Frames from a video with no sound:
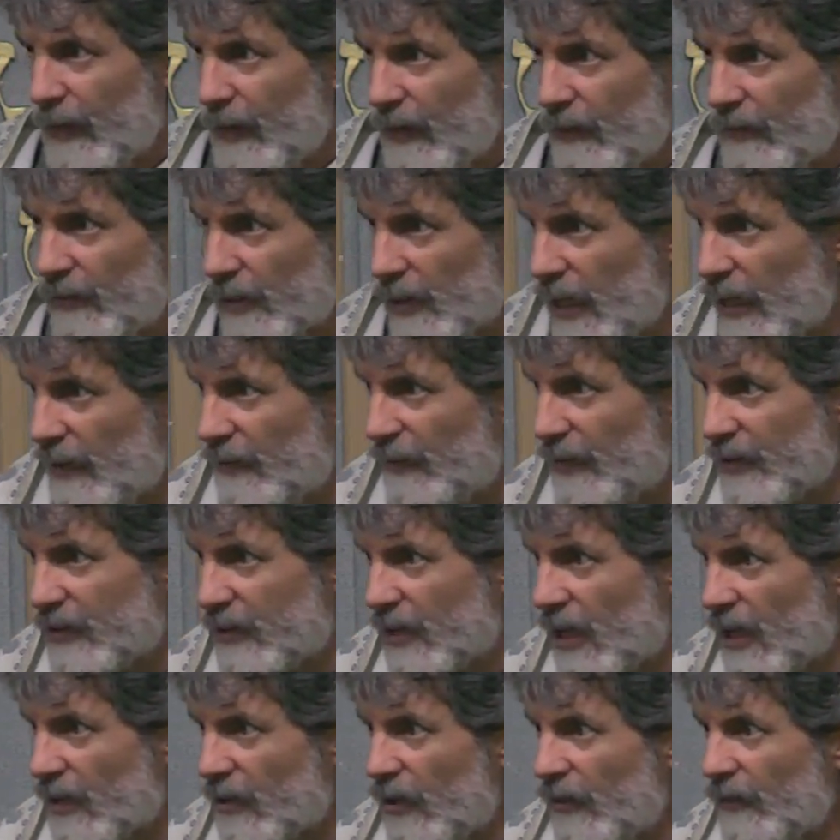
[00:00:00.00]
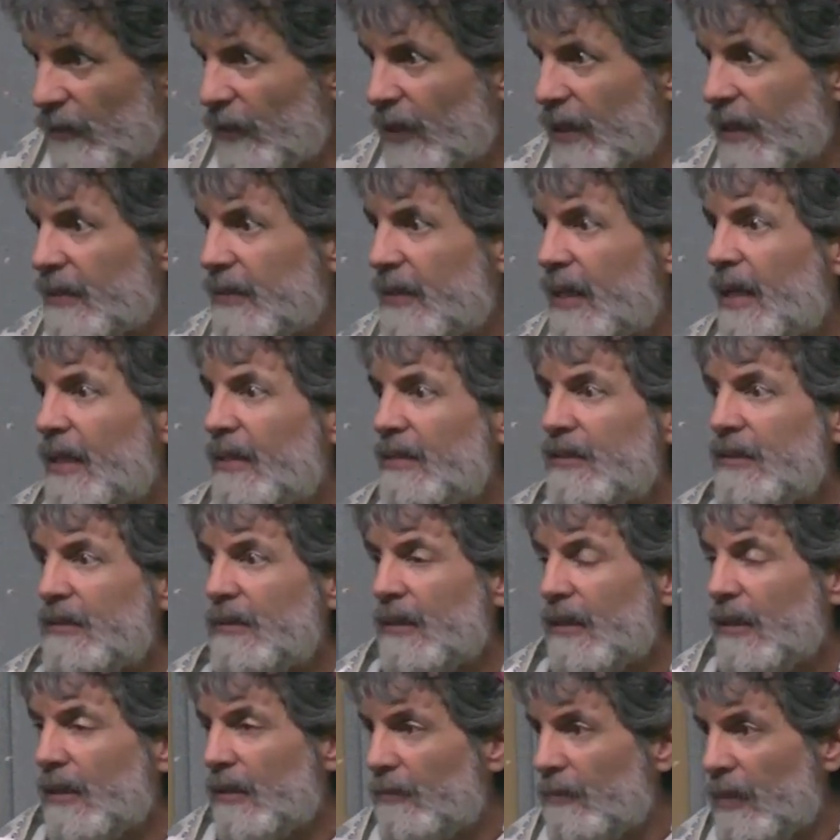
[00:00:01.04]
If your life has gone off on a tangent,
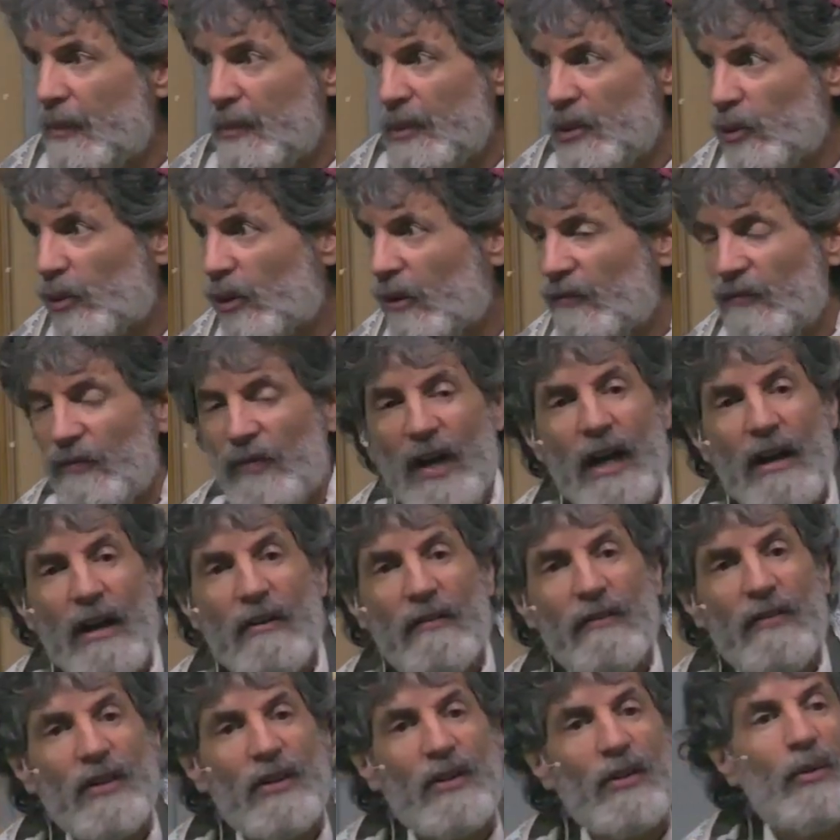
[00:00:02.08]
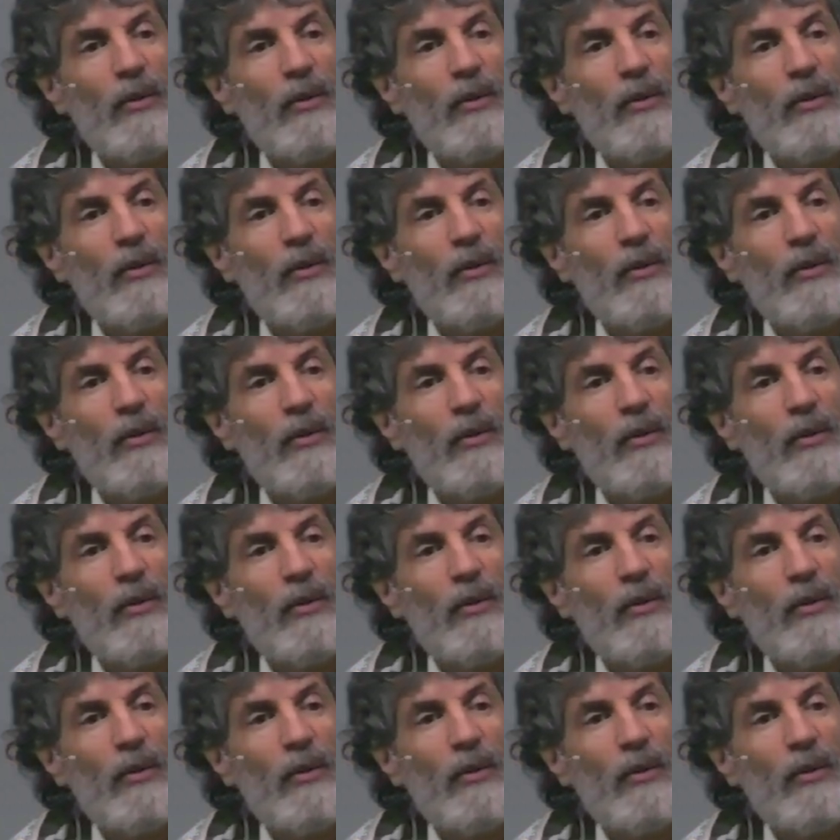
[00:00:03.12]
maybe you were on fire for the